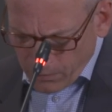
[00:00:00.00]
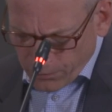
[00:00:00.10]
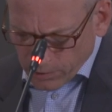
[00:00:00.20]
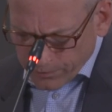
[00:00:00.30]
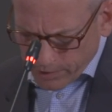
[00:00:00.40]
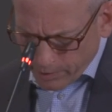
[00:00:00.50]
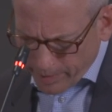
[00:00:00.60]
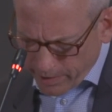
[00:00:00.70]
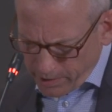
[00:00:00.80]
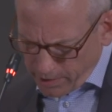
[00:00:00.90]
Full
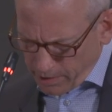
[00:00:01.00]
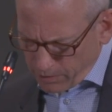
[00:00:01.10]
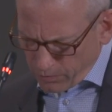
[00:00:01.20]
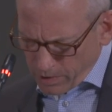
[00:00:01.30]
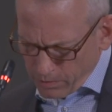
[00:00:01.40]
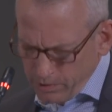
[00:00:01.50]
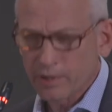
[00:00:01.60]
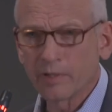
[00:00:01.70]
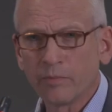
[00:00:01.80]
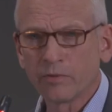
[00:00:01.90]
visibility
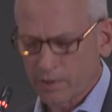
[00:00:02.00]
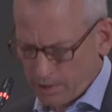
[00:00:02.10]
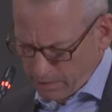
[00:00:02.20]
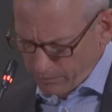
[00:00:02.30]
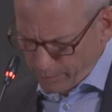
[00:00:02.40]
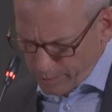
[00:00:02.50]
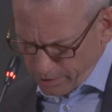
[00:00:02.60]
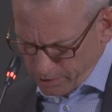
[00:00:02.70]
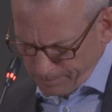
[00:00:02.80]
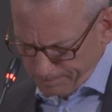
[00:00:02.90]
erodes the immunity of the
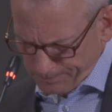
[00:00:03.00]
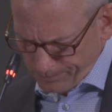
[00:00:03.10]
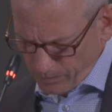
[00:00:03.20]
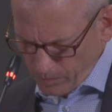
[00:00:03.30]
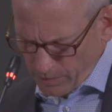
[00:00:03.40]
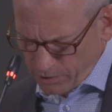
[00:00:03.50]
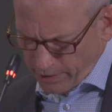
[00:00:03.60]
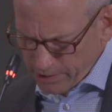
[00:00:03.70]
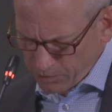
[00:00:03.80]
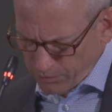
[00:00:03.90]
person. It
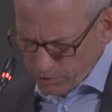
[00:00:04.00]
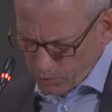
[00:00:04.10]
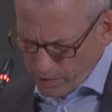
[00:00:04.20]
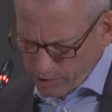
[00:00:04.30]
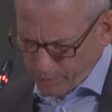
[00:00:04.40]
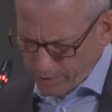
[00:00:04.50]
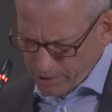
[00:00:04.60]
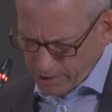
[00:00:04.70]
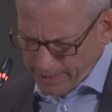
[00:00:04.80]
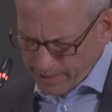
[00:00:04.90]
transfers one's
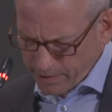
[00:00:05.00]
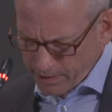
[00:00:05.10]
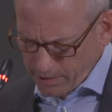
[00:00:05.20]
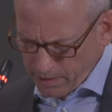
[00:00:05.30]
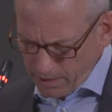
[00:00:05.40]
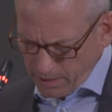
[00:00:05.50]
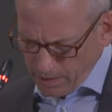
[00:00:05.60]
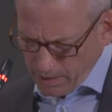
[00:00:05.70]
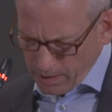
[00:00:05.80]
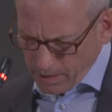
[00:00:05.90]
personality
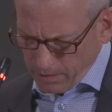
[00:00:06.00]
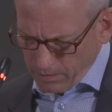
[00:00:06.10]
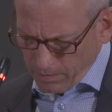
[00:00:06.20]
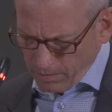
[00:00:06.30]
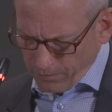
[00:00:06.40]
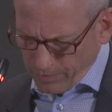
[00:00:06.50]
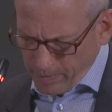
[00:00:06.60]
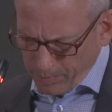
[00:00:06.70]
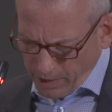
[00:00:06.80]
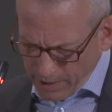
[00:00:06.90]

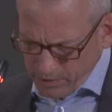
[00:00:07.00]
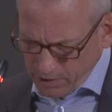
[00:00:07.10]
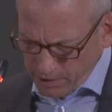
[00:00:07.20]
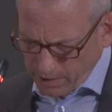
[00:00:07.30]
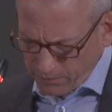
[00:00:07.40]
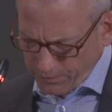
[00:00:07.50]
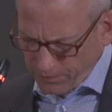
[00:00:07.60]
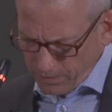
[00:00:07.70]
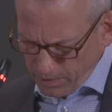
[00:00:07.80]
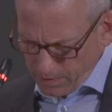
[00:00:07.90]
from the private
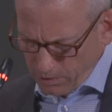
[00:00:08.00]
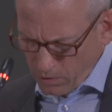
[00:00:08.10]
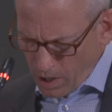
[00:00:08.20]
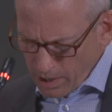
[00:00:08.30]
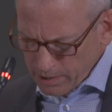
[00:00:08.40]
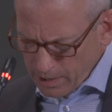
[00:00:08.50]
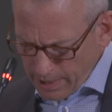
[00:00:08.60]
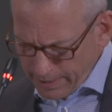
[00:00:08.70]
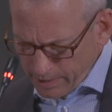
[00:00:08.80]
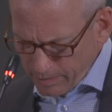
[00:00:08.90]
self to
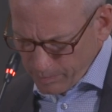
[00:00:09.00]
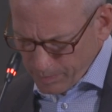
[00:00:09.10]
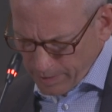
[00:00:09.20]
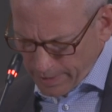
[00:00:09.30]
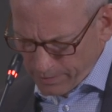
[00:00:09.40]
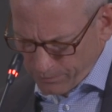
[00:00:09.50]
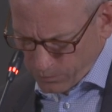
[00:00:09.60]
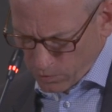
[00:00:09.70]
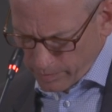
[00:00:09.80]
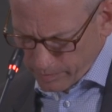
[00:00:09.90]
online
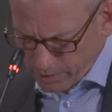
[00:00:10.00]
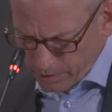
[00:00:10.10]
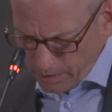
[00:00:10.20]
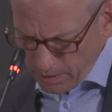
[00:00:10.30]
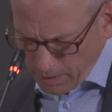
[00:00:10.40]
platforms.